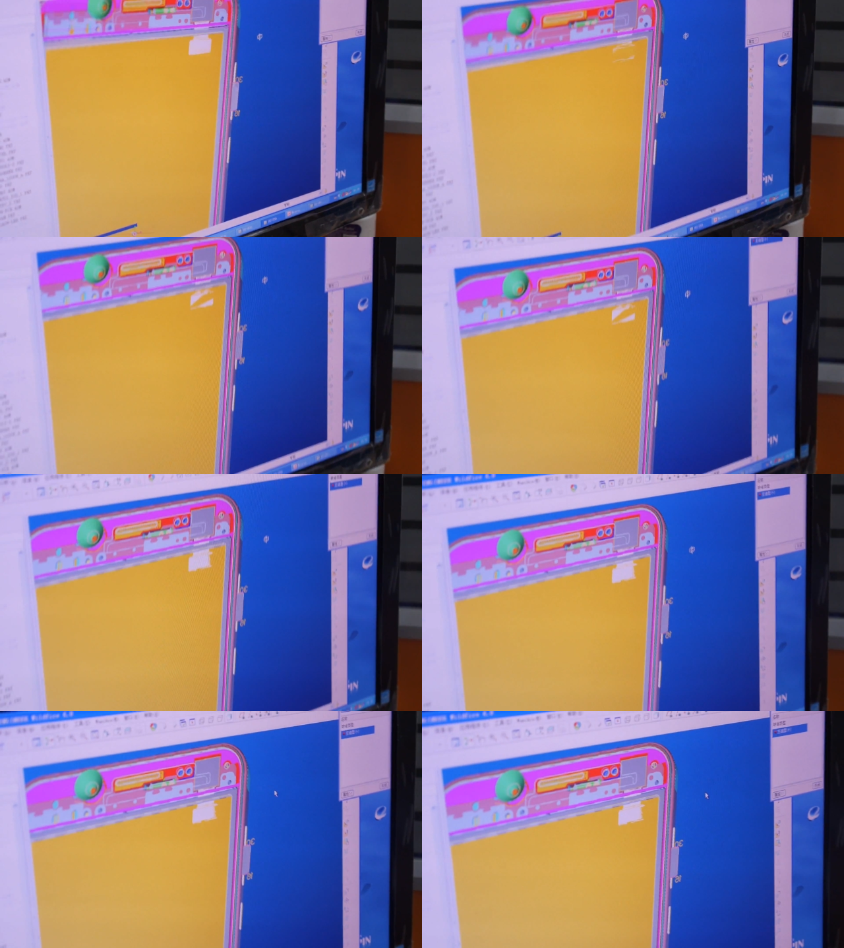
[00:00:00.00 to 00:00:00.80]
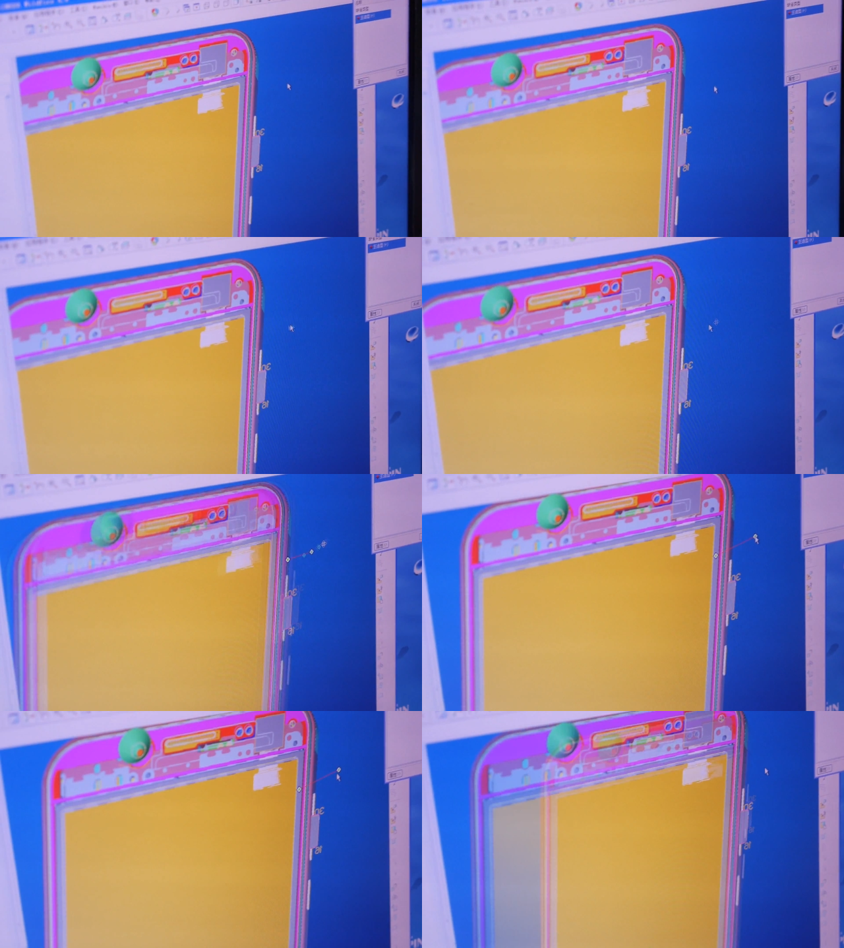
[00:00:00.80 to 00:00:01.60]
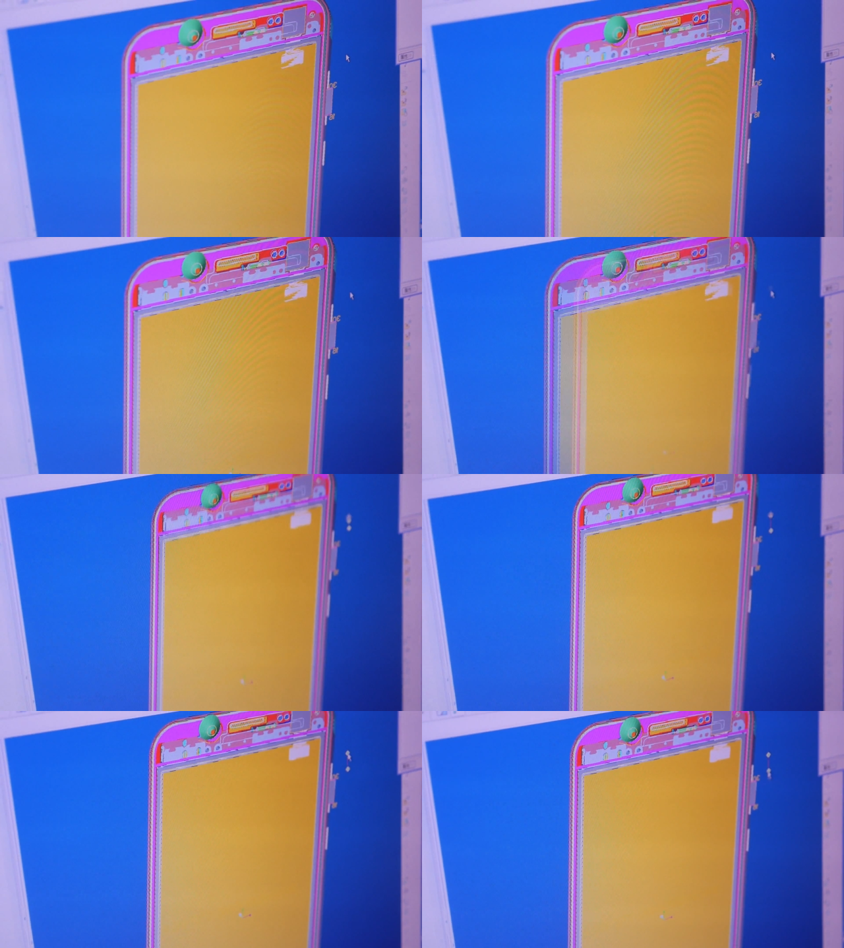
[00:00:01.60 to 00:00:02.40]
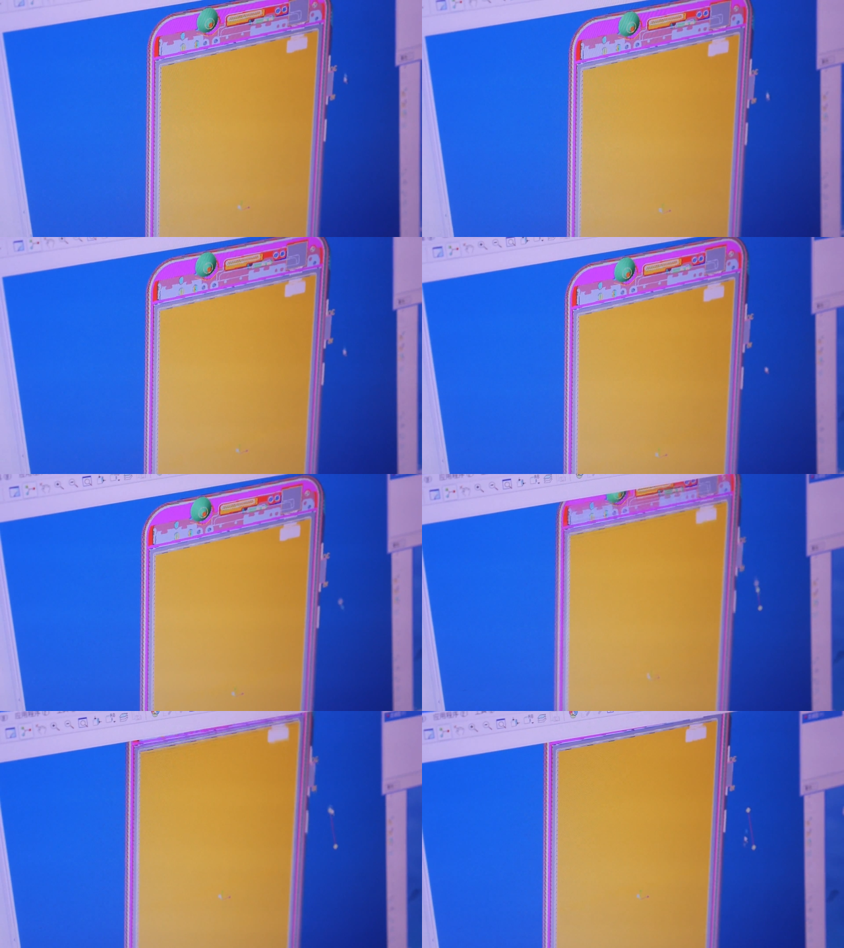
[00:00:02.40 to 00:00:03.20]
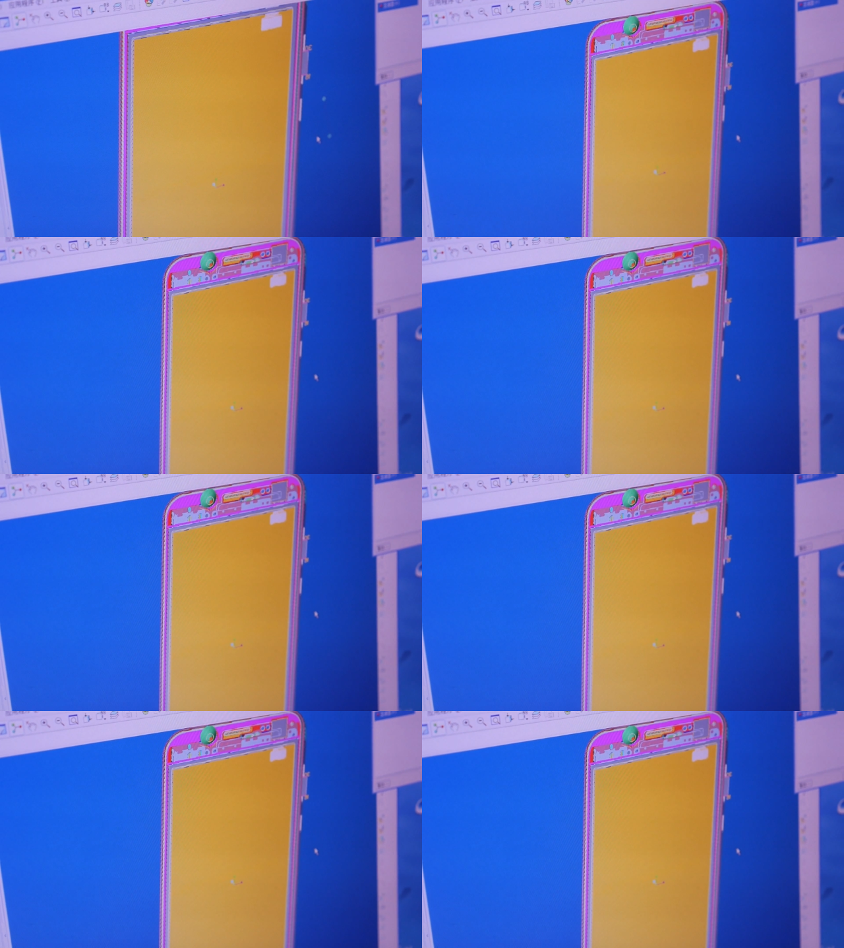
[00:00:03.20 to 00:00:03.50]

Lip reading: (no speaker visible)